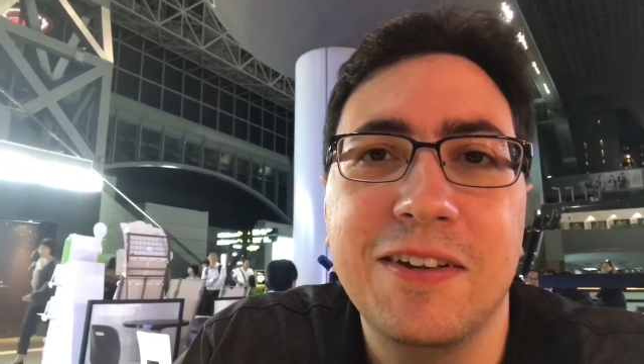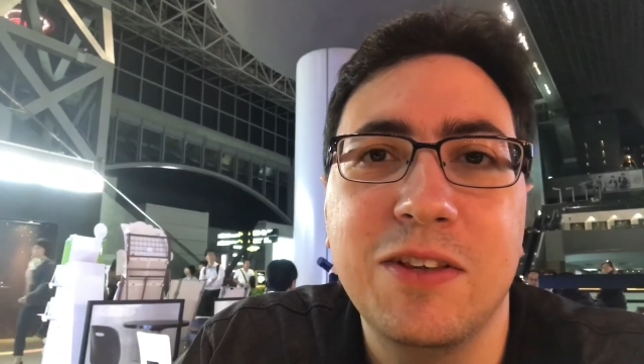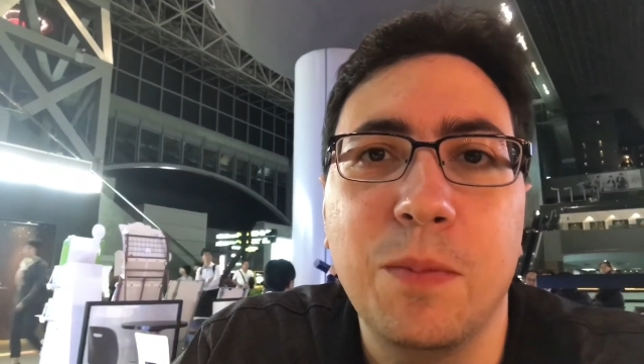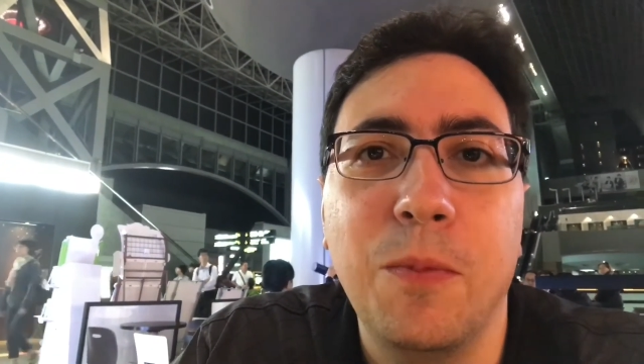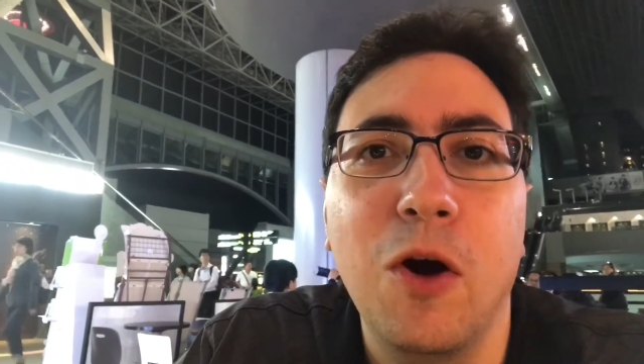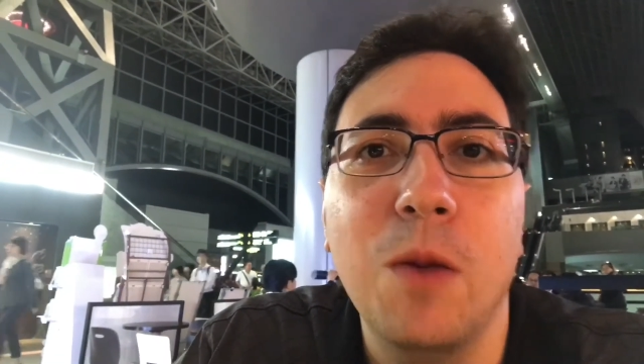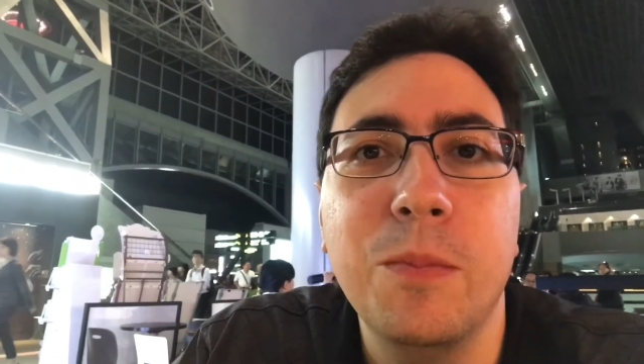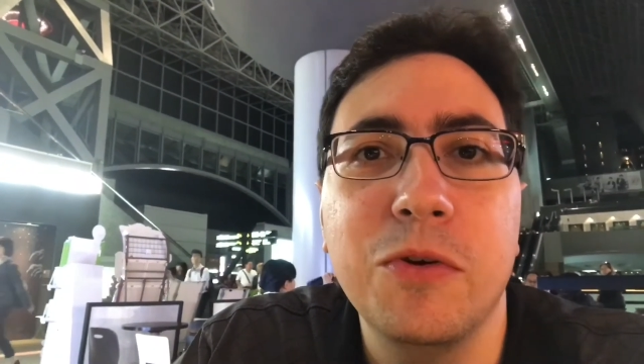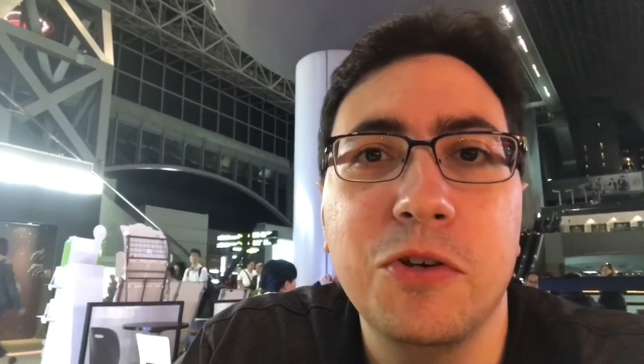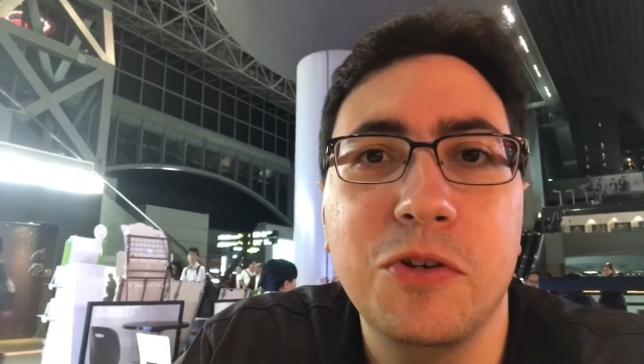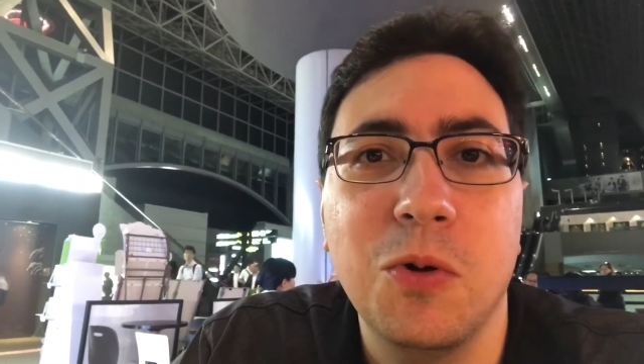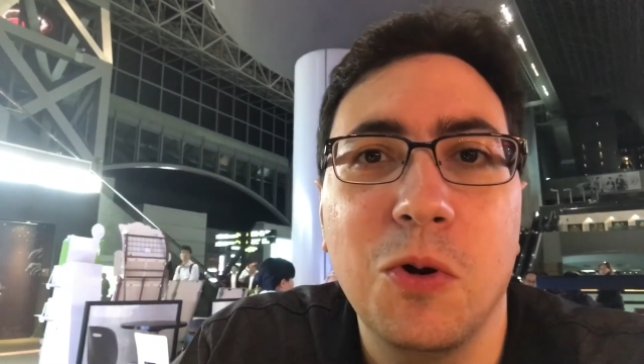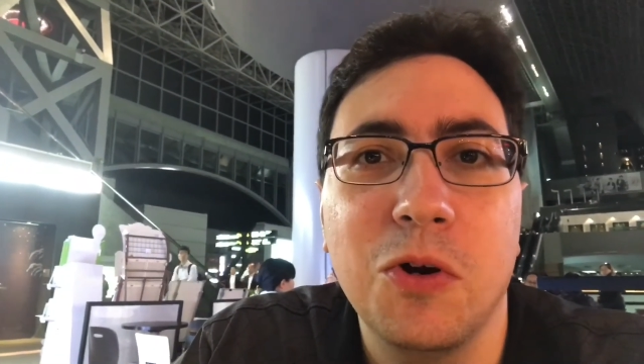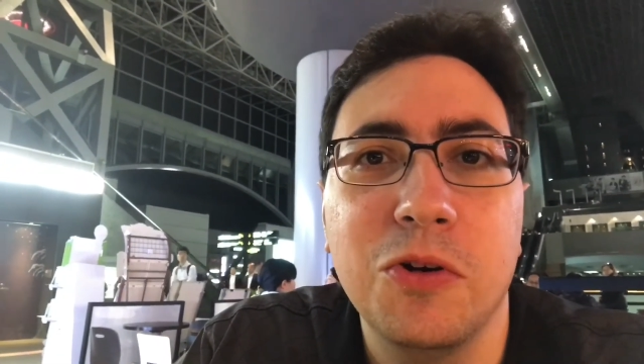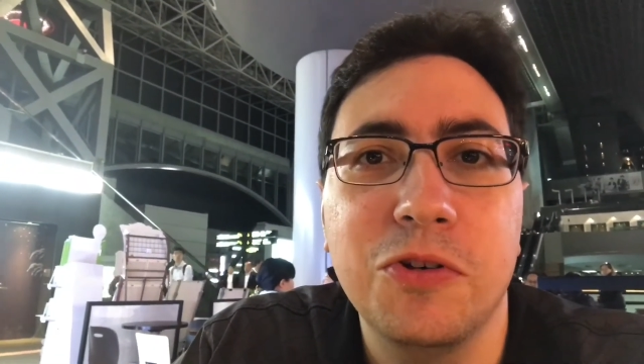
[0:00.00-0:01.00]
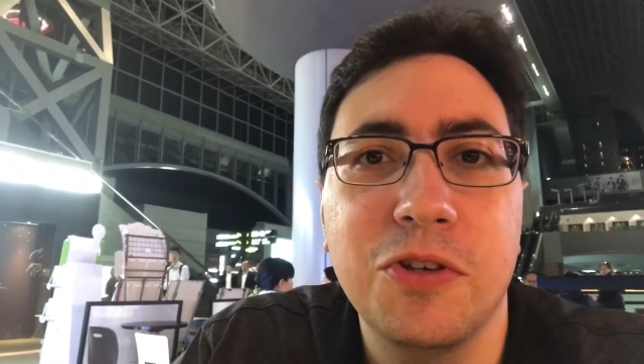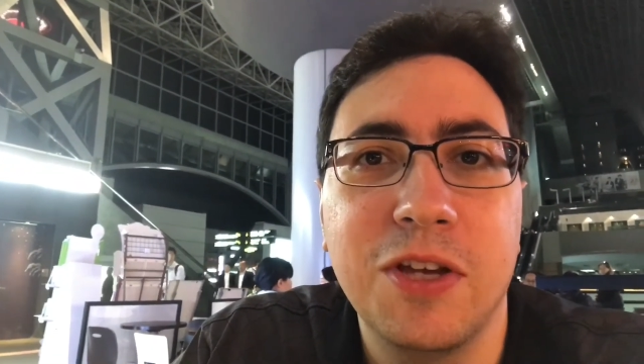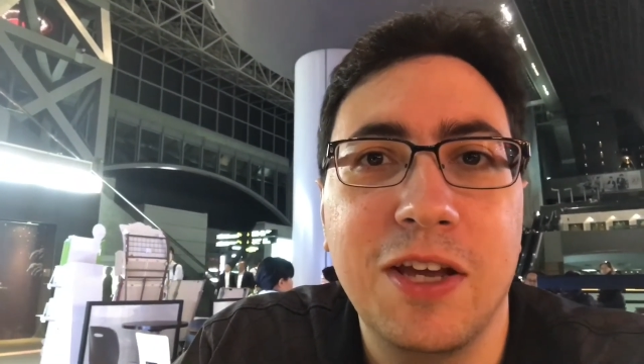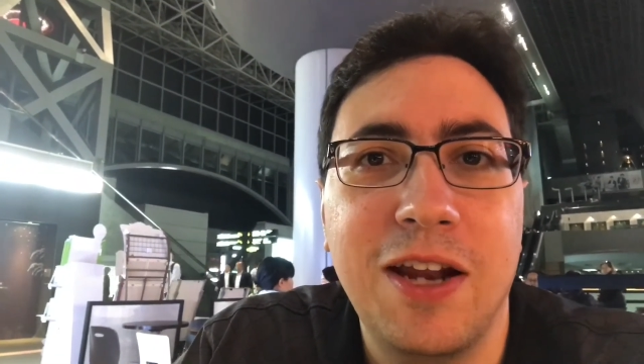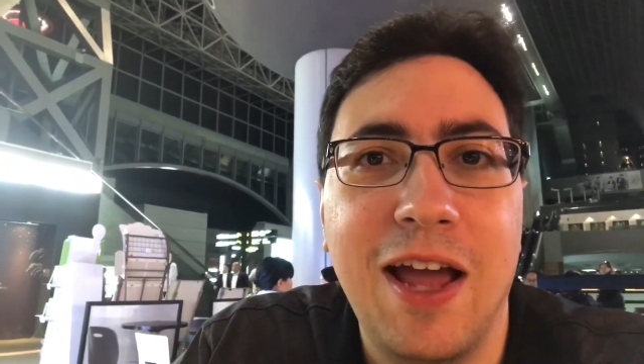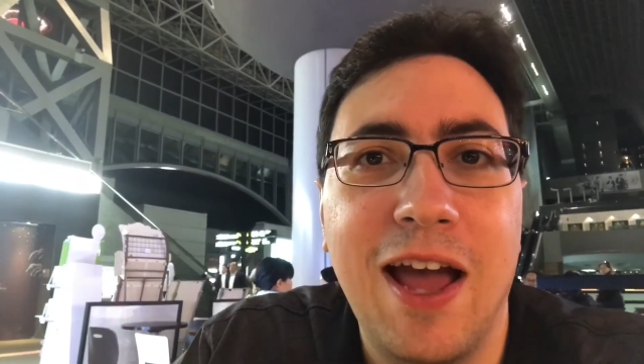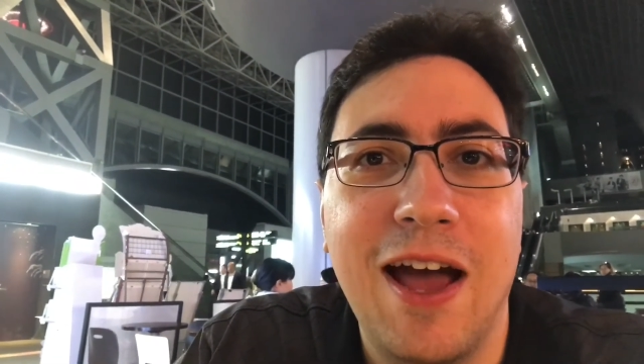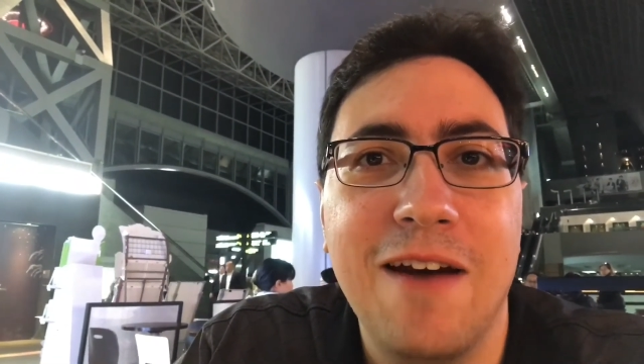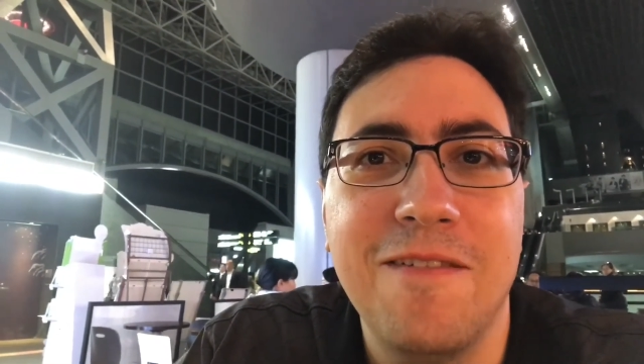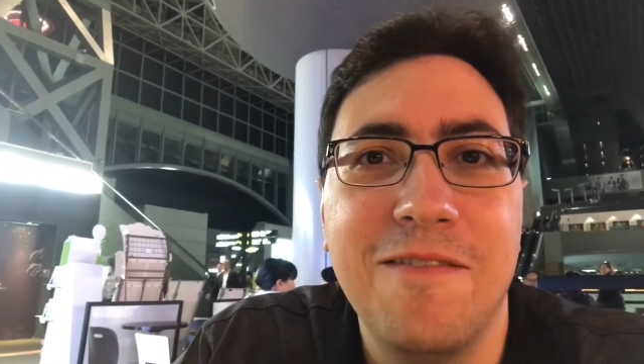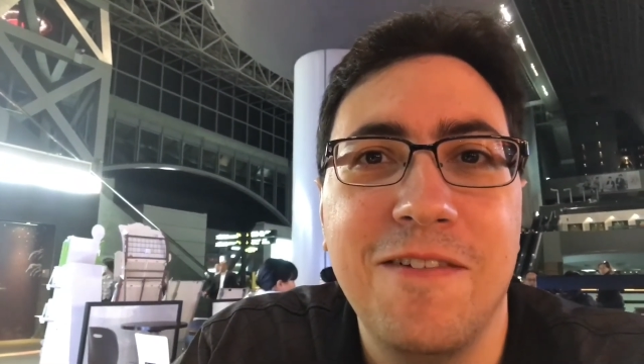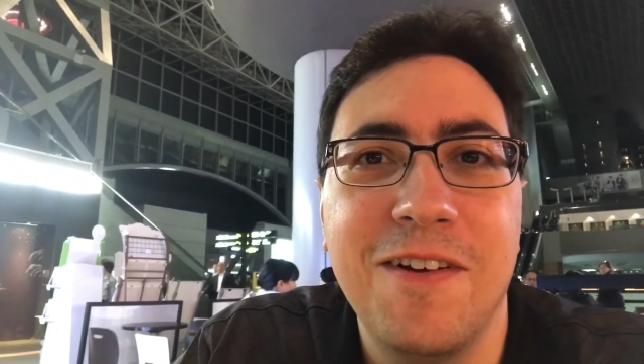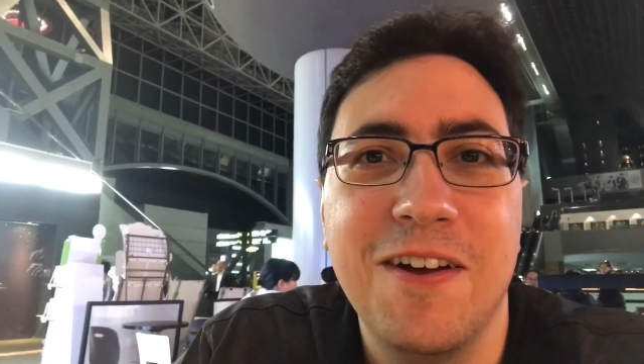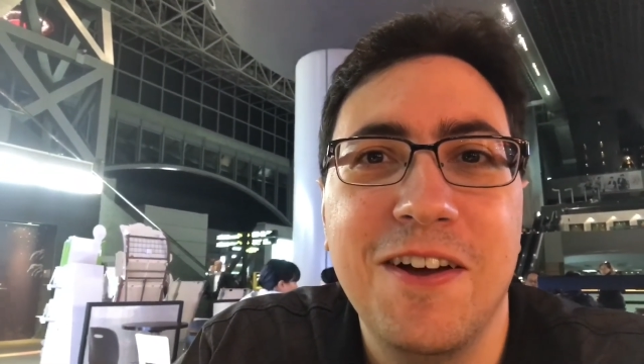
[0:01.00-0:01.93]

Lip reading: department stores can have